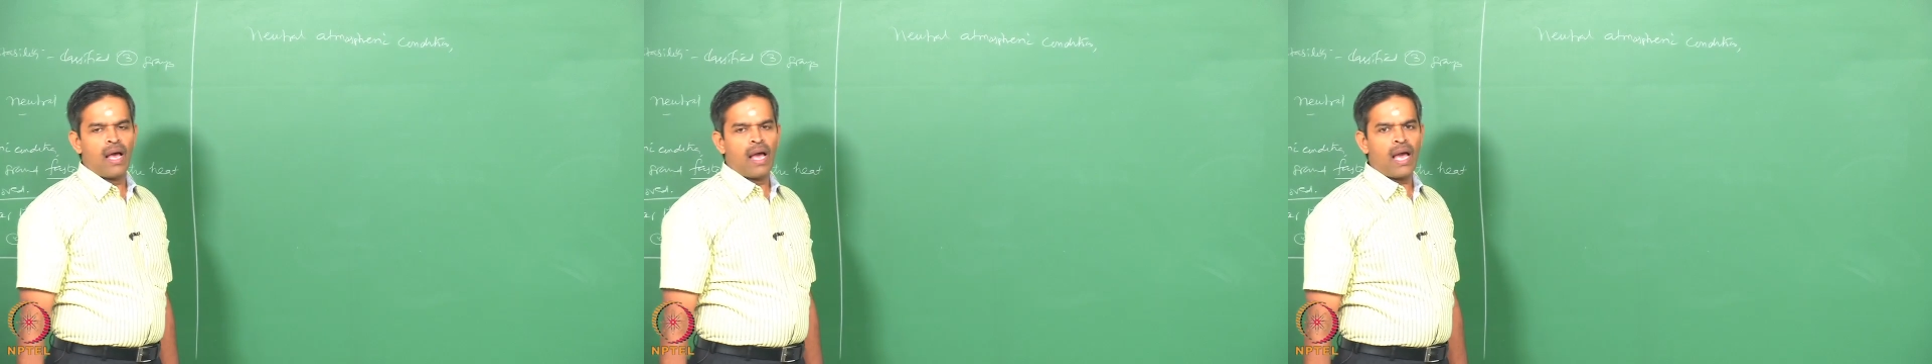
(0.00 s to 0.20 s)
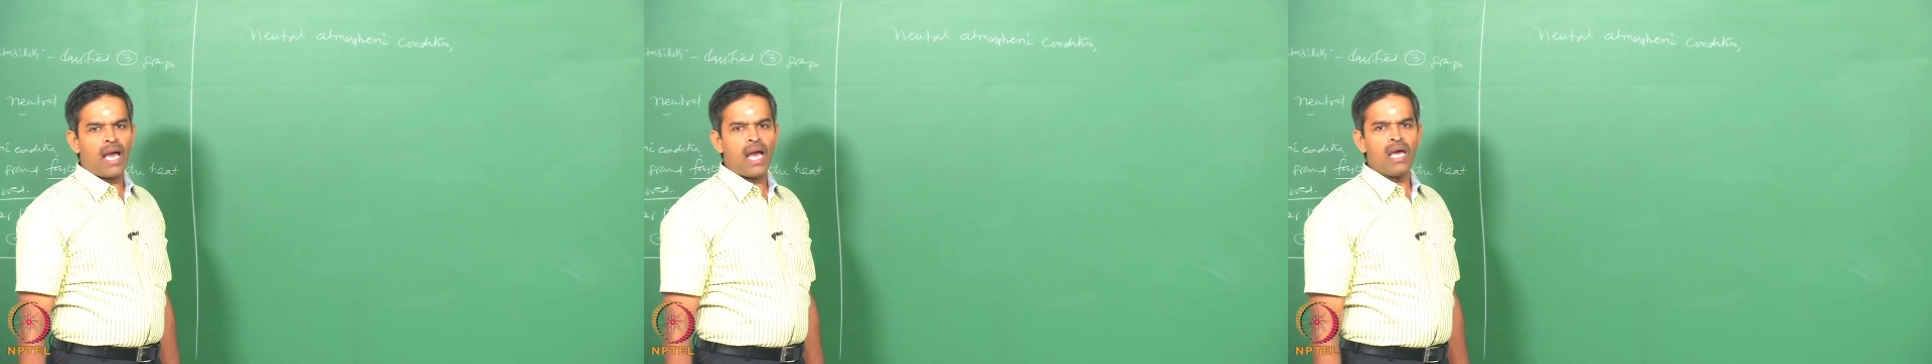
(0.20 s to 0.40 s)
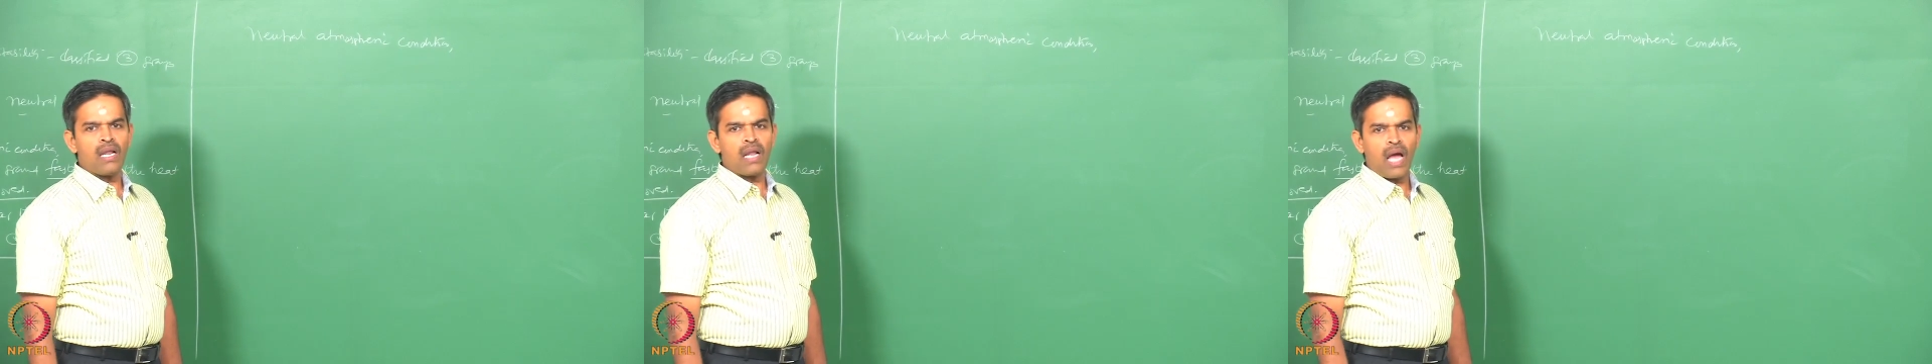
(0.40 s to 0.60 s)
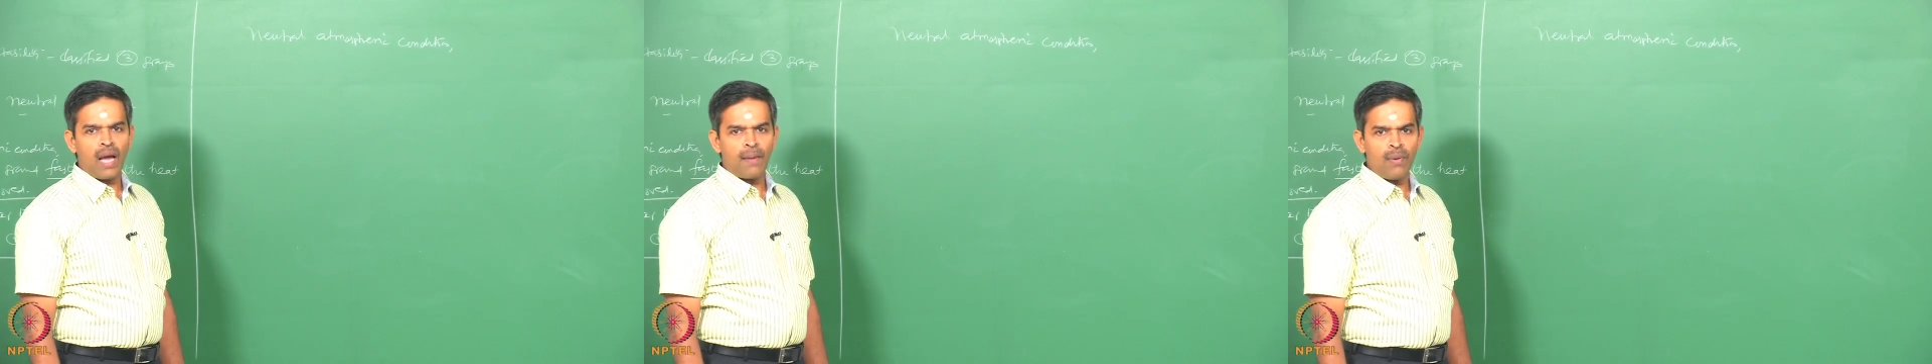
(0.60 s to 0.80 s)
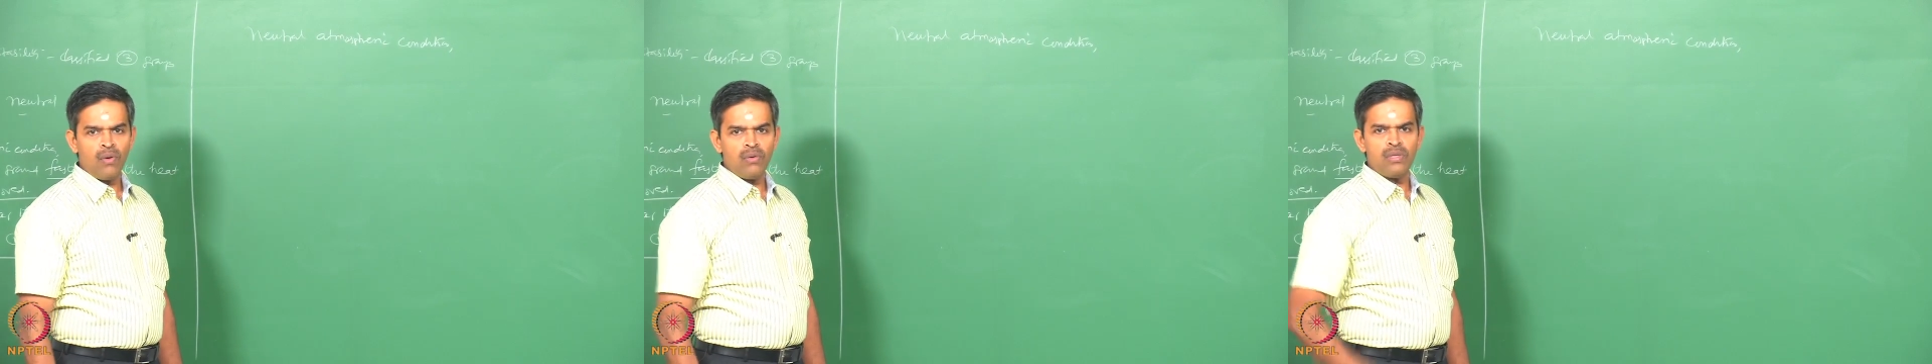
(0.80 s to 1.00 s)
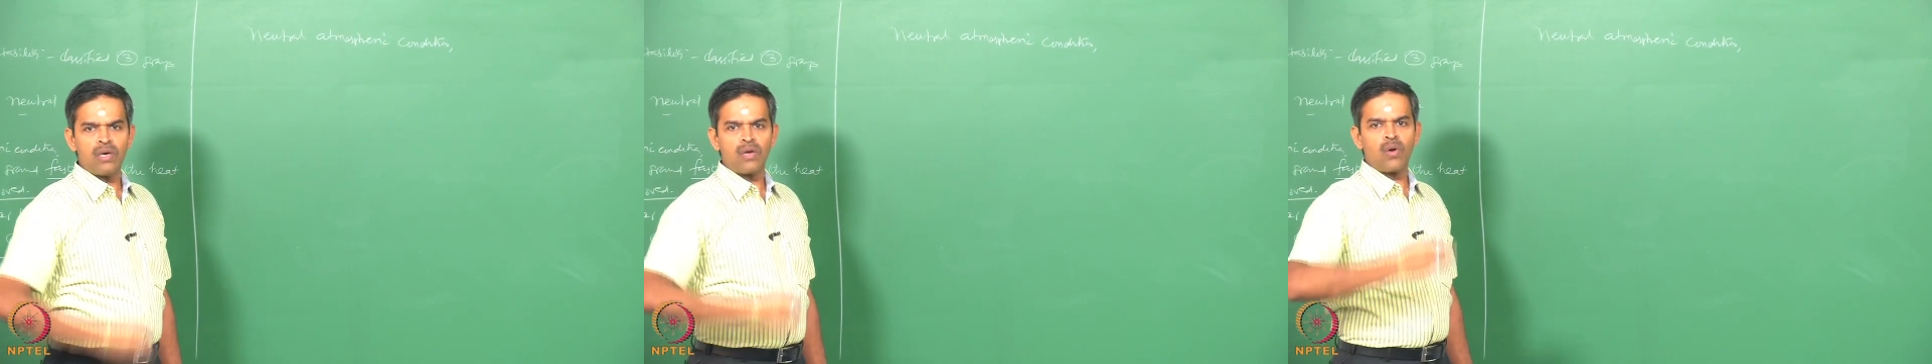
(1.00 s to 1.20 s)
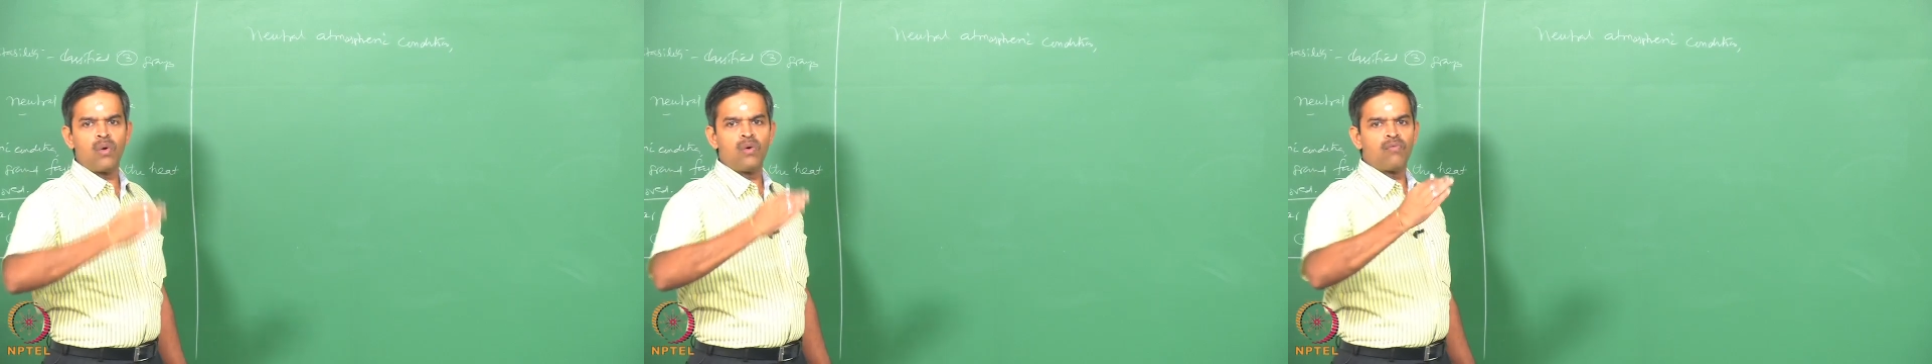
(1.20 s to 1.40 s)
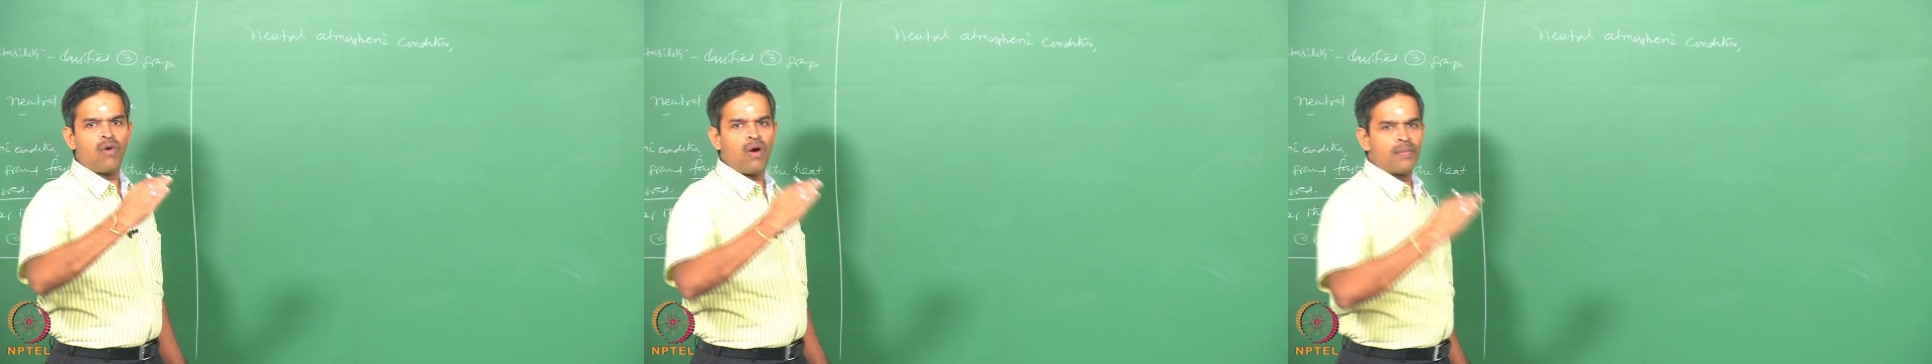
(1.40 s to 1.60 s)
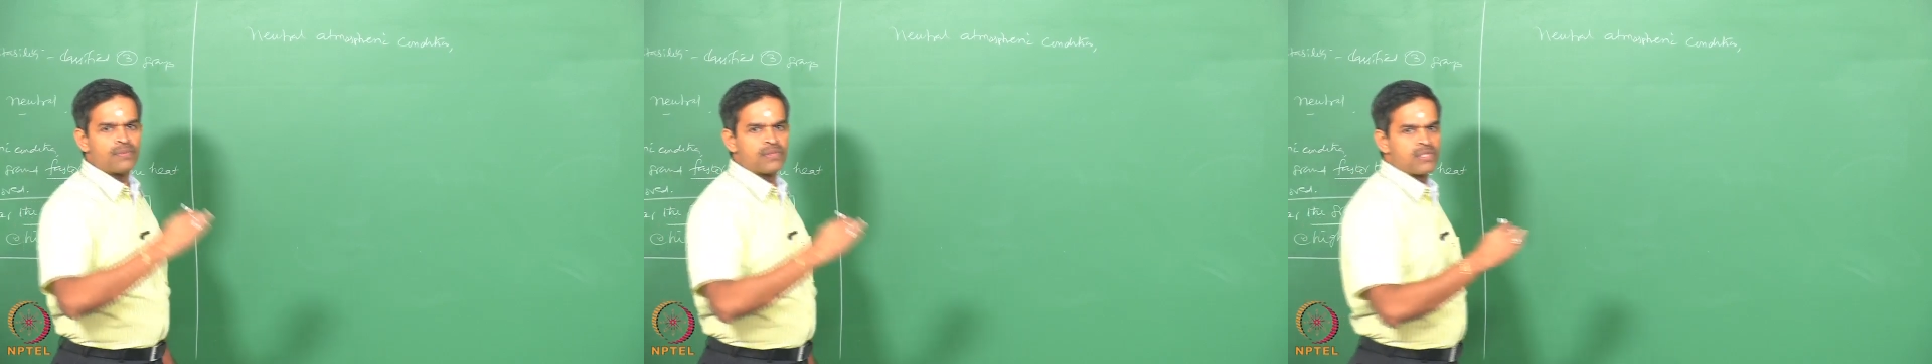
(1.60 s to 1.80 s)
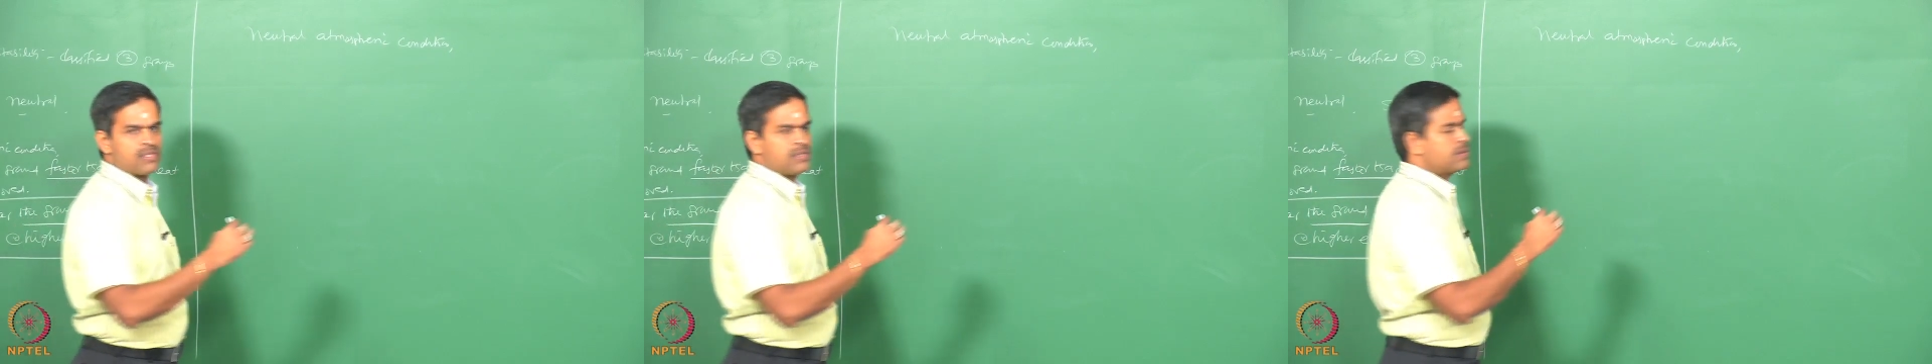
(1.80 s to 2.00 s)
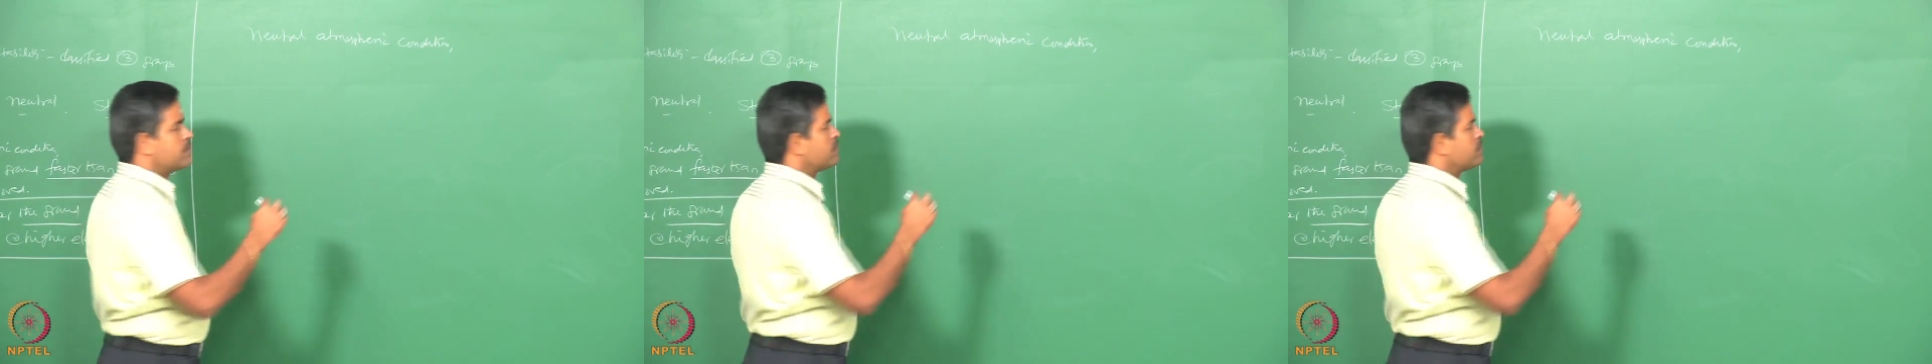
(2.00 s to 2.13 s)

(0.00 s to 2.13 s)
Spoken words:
air above the ground warms